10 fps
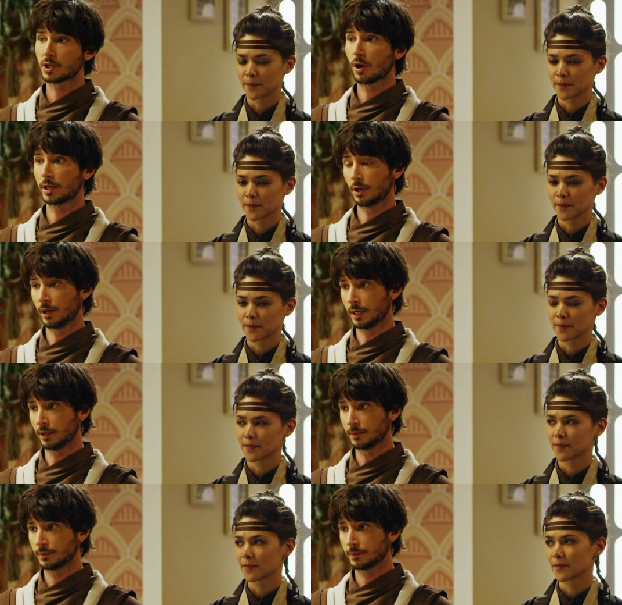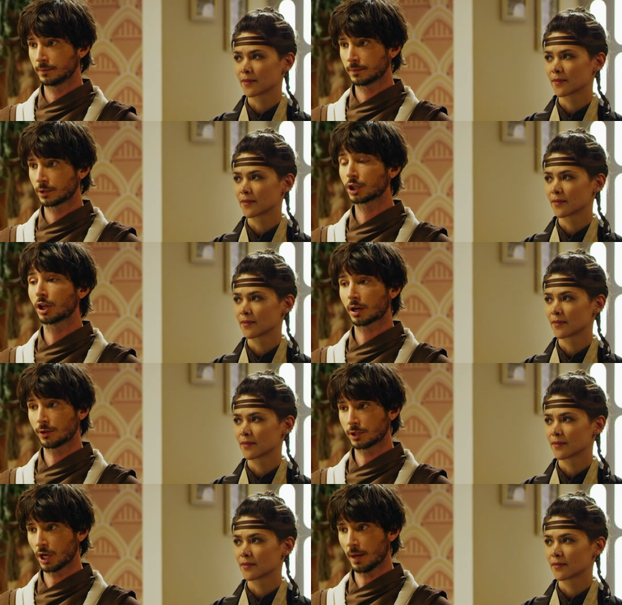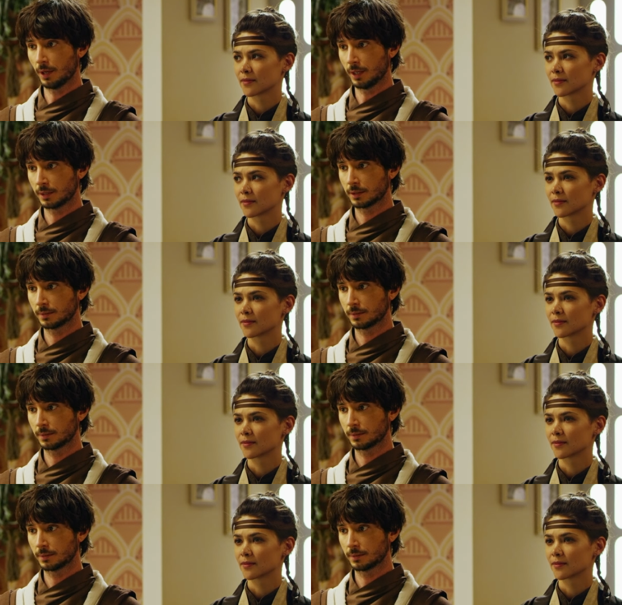Speaker 1: sorry, Darnell. Good luck on the job hunt.